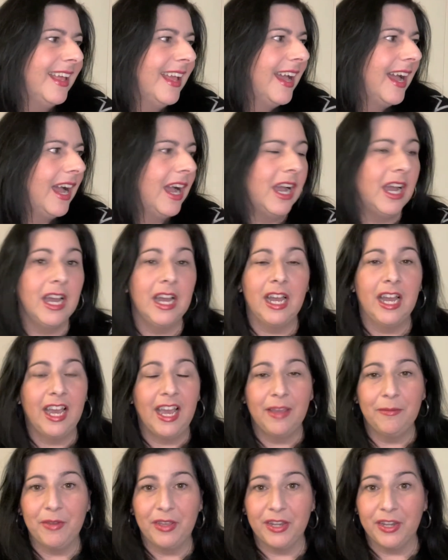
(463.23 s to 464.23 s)

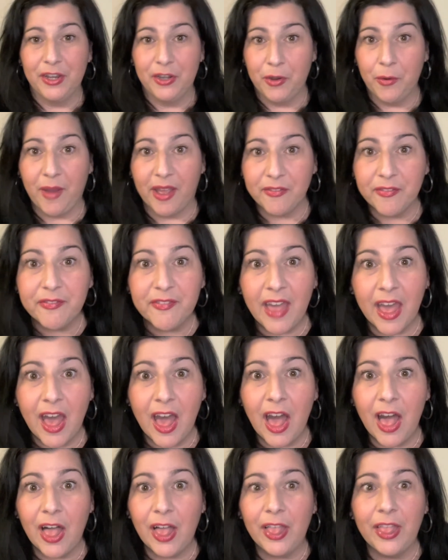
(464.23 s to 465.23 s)
I'm gonna know I
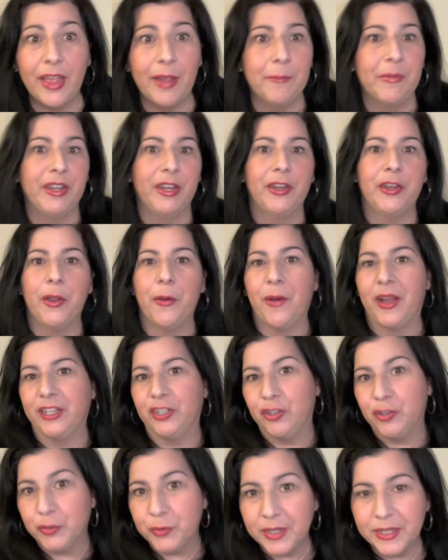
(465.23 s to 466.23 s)
fell, I'm gonna know I
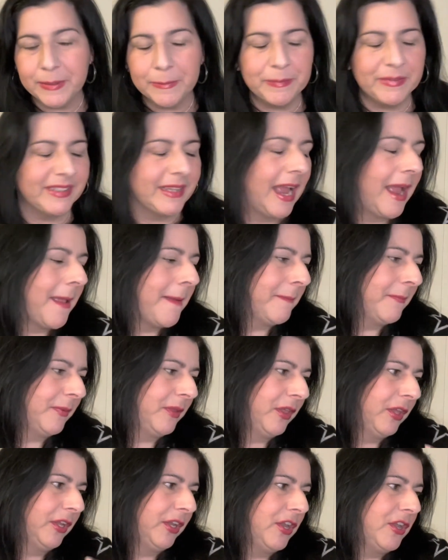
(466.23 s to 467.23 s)
tripped,
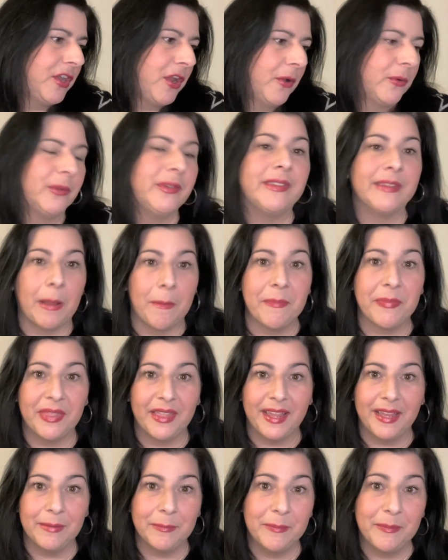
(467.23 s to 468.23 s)
I'm gonna know
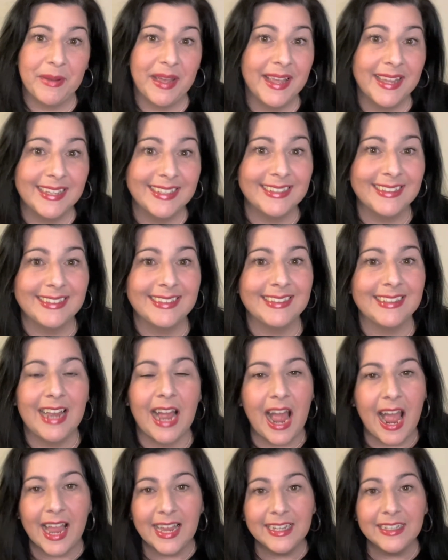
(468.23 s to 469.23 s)
something, but
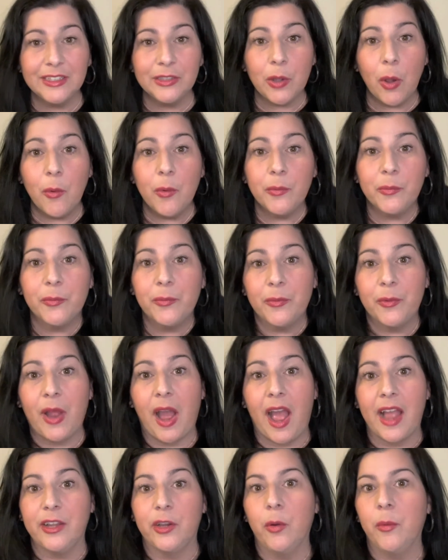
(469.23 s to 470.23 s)
I don't
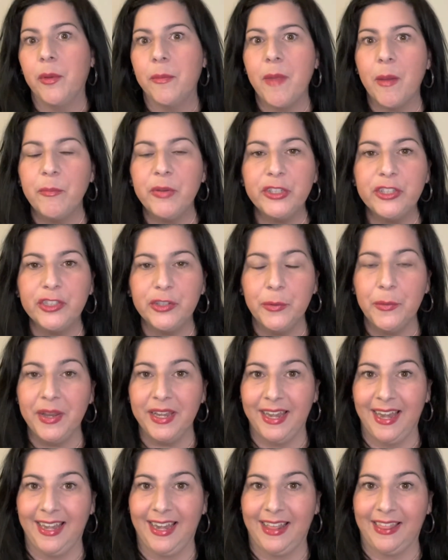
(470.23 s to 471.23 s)
remember doing
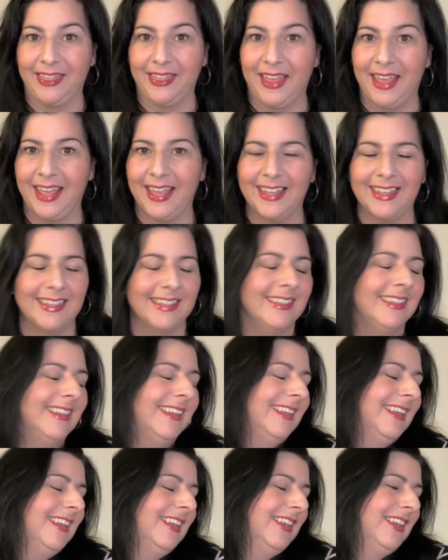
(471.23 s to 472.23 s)
anything.
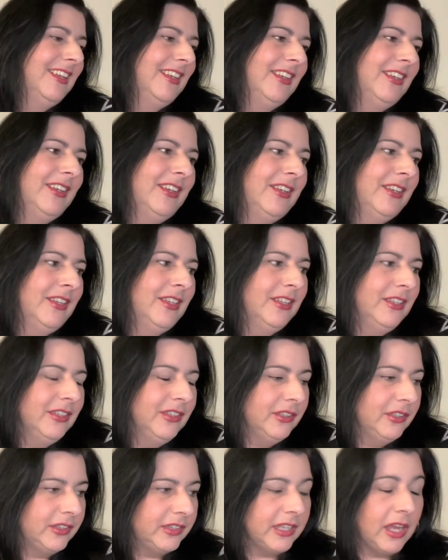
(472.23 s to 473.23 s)

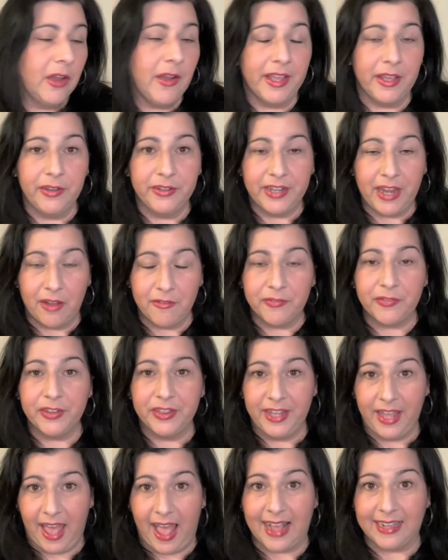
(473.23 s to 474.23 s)
So I go down for
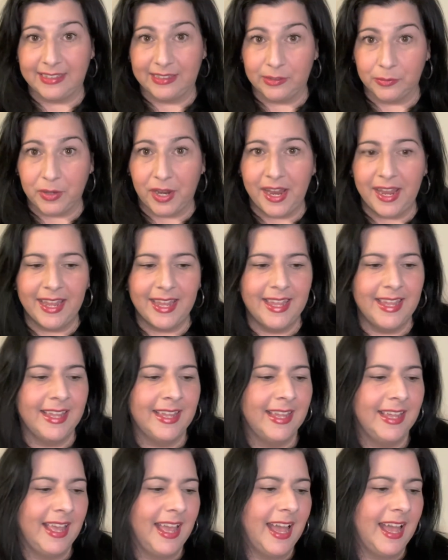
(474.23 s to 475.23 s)
the x-ray,
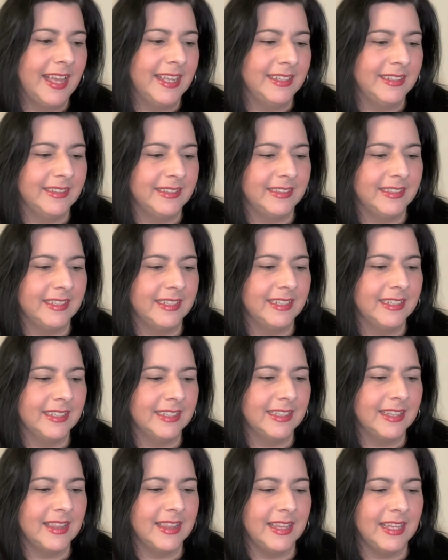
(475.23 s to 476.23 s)
and
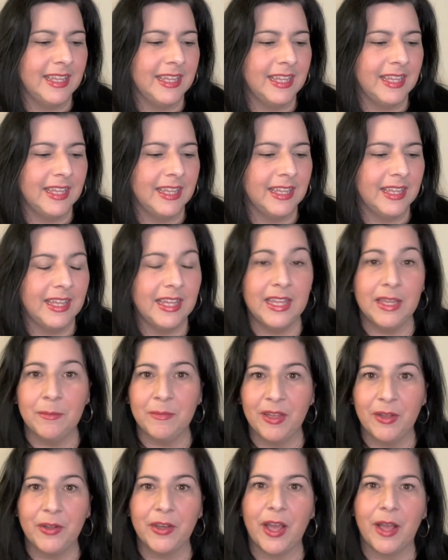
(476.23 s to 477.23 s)
the
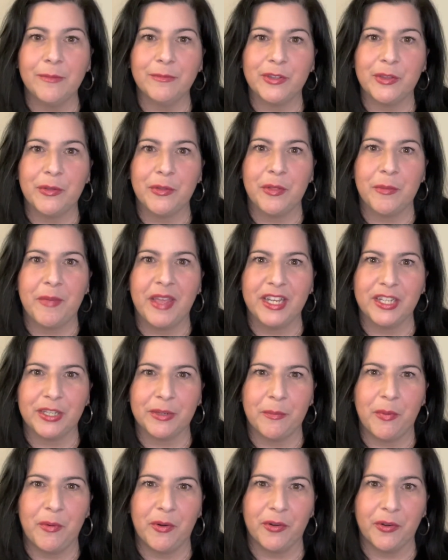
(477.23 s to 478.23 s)
email comes through the
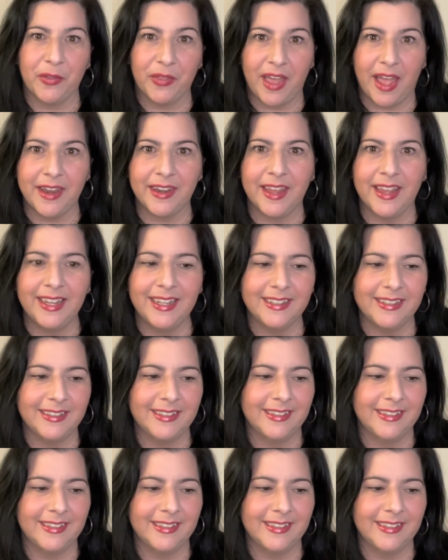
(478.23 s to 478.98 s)
patient portal that night.